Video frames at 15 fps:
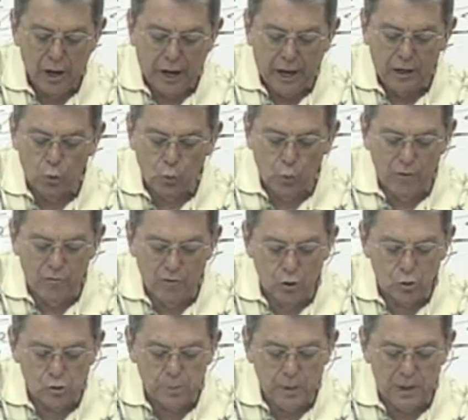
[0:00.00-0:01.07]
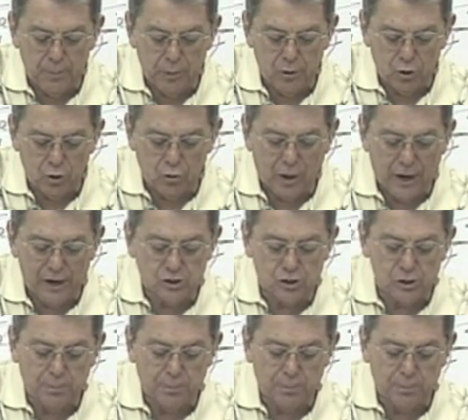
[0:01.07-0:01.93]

and to win those people to Christ.